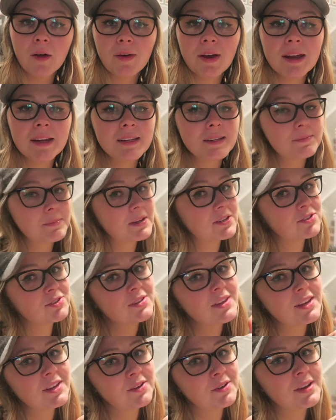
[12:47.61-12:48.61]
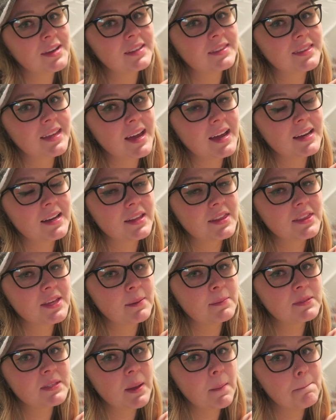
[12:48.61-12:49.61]
All right, make sure that you hit that
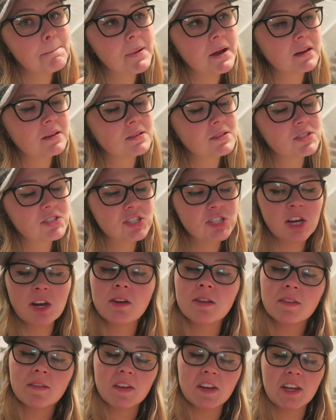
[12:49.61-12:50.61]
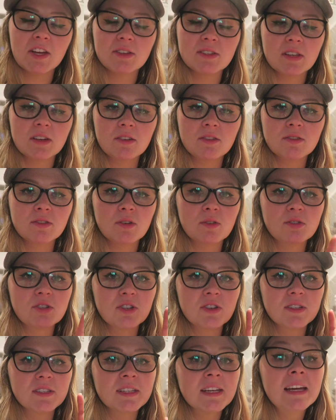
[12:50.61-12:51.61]
thumbs up button, share the videos on your
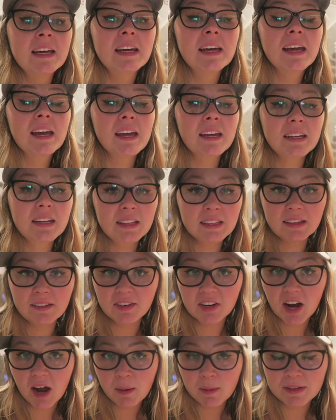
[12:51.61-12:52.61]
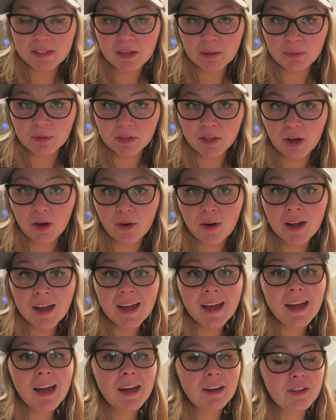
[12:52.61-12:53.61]
socials, and leave a comment down below.
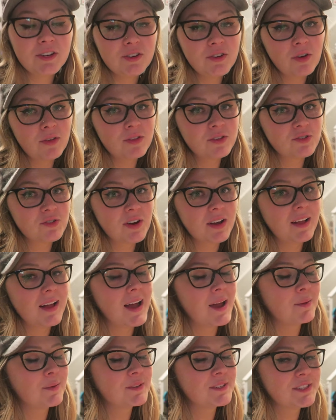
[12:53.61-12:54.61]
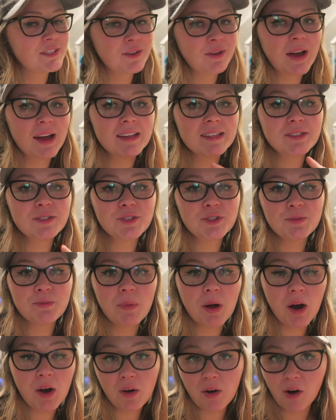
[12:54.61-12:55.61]
And you know the drill. I will see you guys
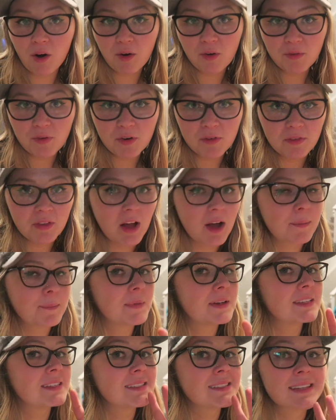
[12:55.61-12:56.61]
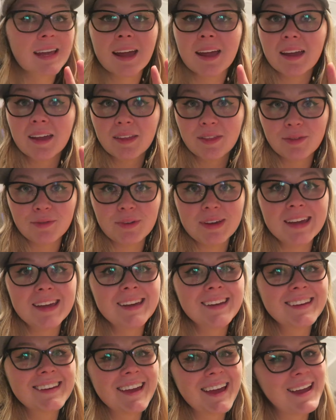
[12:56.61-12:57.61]
tomorrow for Vlogmas day
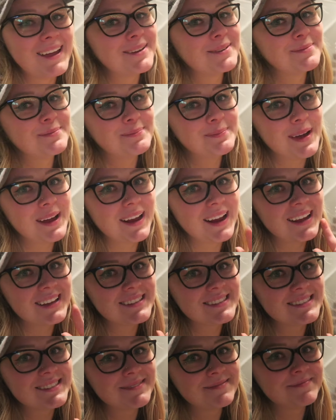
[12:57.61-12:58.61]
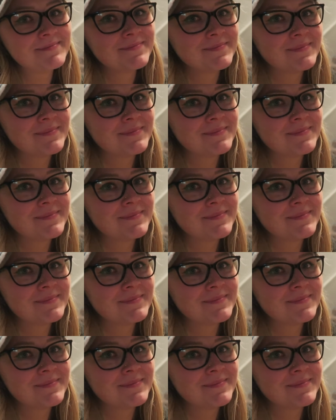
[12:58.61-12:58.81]
3. Okay, bye guys.